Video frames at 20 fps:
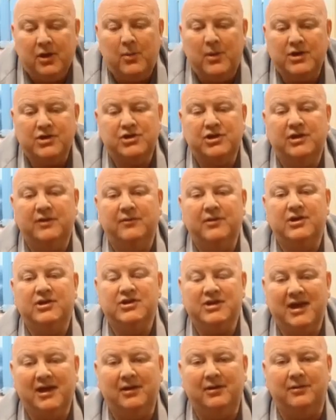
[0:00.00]
question of
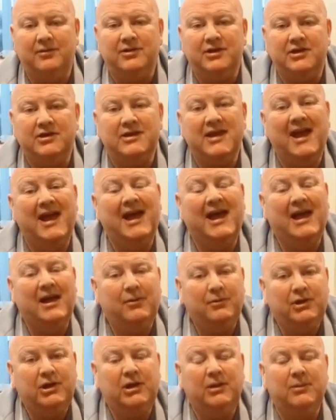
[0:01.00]
yourselves is,
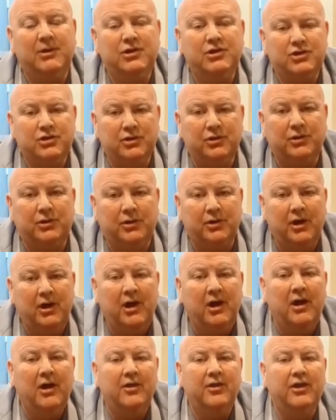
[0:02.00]
how do you ensure
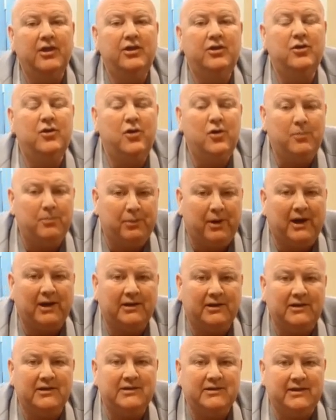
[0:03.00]
that your
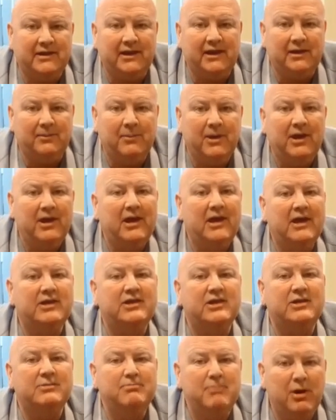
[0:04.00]
practice team is
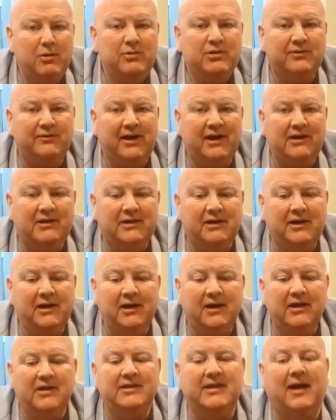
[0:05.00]
as motivated
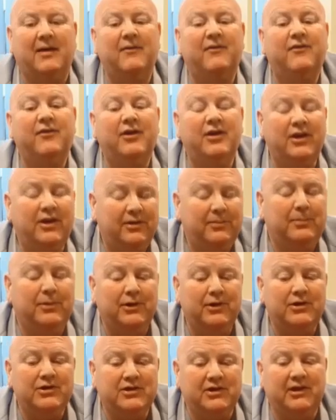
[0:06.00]
as that third
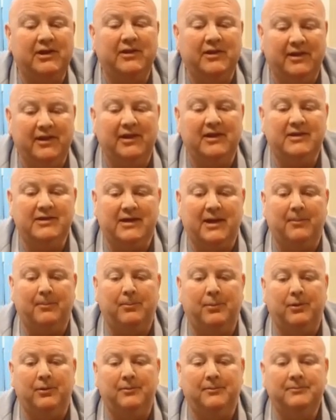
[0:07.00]
person in the
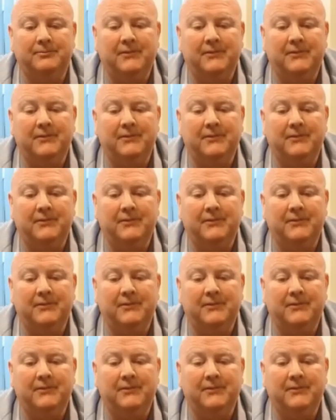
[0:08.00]
example?